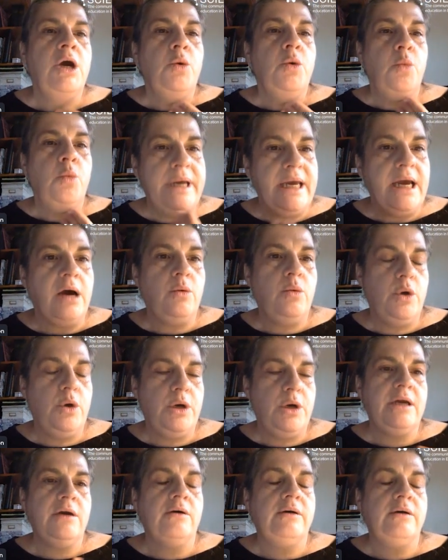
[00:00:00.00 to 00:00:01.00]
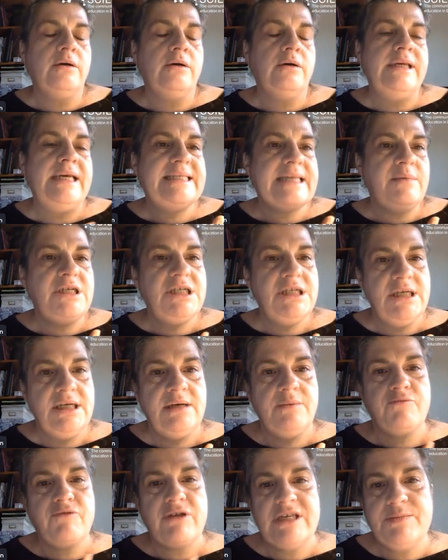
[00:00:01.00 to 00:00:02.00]
we are working on
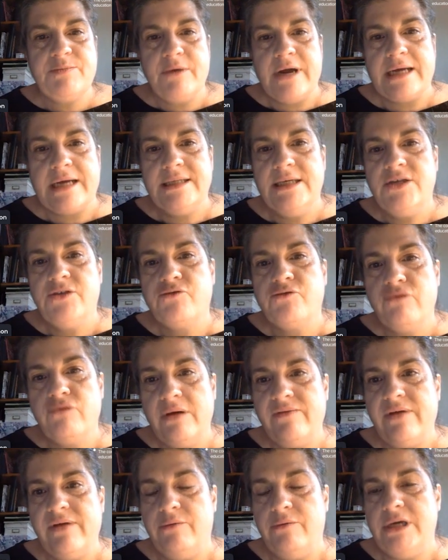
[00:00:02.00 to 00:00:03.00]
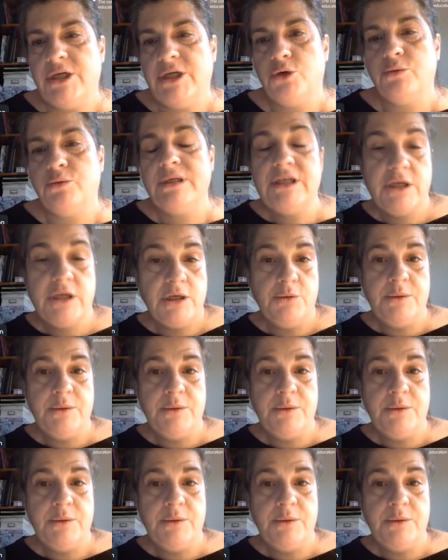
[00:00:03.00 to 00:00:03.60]
establishing best practice through evaluation